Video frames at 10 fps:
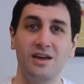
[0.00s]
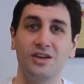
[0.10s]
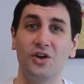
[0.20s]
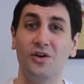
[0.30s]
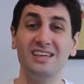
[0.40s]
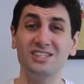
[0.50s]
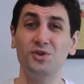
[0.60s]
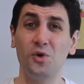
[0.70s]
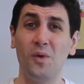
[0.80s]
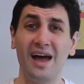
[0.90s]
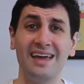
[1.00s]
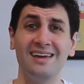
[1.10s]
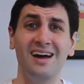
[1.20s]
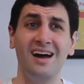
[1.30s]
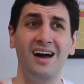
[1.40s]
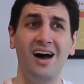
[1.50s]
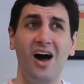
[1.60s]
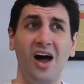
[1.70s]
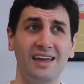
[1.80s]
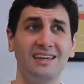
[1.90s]
You know, is there a way
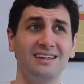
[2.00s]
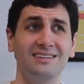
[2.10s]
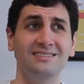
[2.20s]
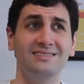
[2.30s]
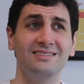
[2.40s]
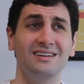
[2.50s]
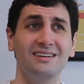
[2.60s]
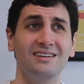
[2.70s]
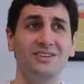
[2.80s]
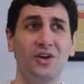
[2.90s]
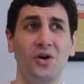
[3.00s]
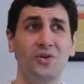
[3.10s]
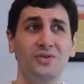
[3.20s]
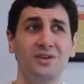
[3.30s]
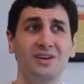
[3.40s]
I can, you know,